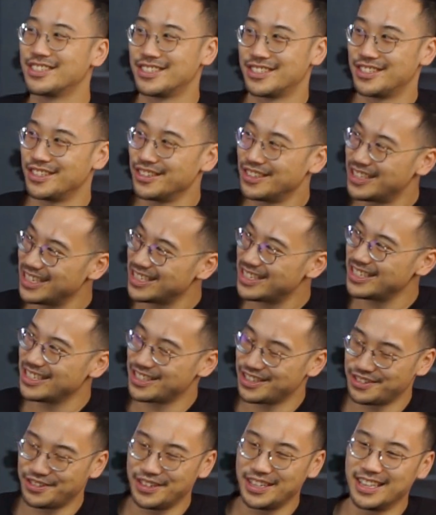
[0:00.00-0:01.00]
So this is
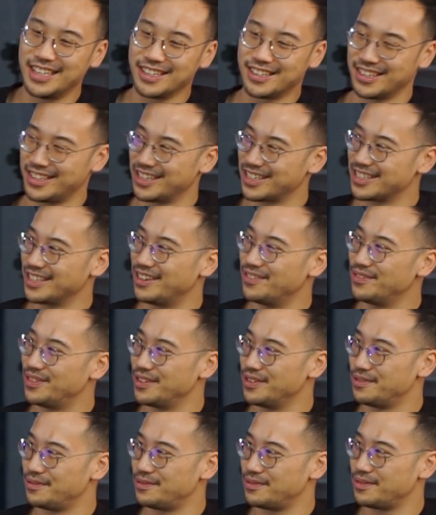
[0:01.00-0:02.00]
a really good
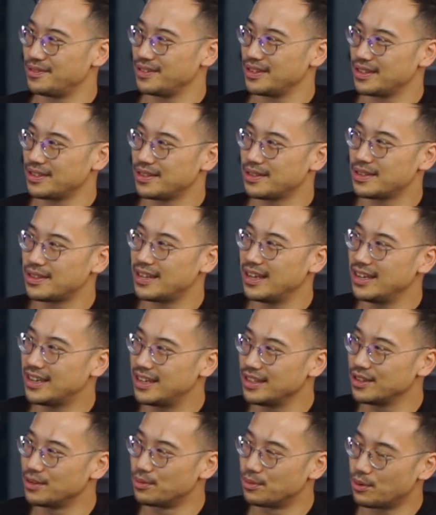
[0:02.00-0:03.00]
example of
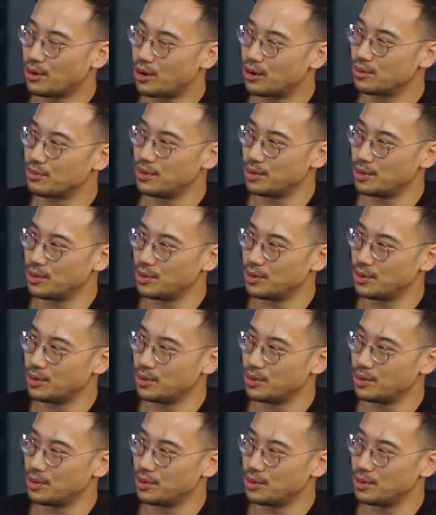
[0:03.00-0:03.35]
taking the wrong